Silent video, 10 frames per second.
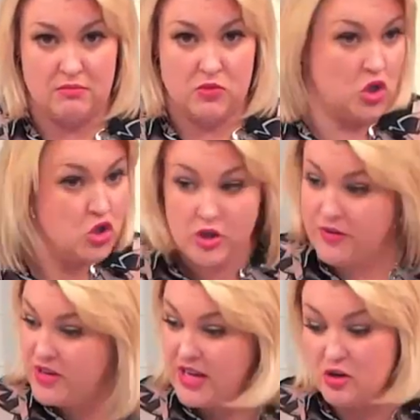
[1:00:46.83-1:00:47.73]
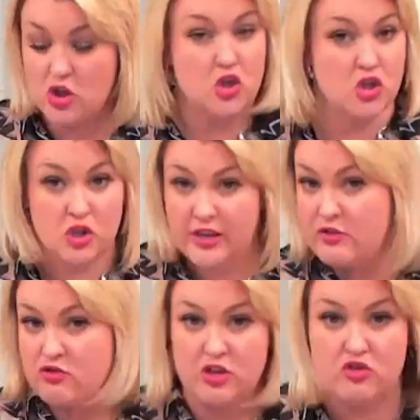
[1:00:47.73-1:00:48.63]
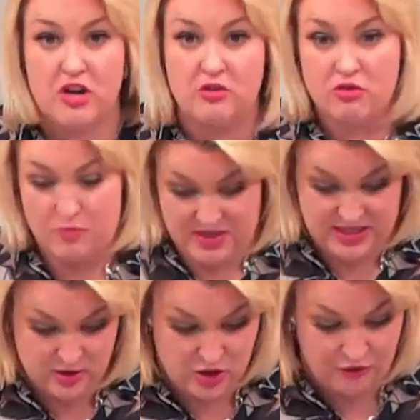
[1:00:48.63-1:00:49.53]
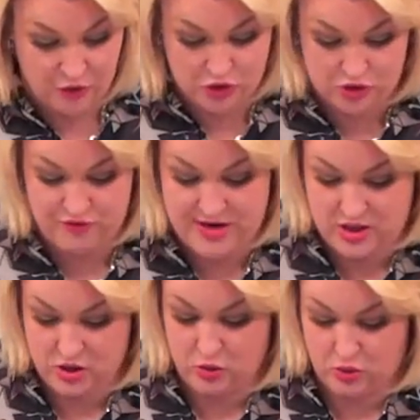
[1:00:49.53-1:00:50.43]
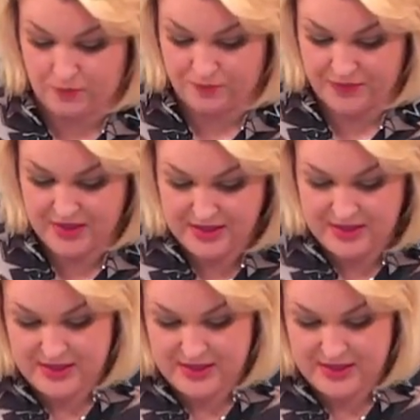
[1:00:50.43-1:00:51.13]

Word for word: So you don't even need it, you just literally straight through the MIDI and your folder's ready to go. Great.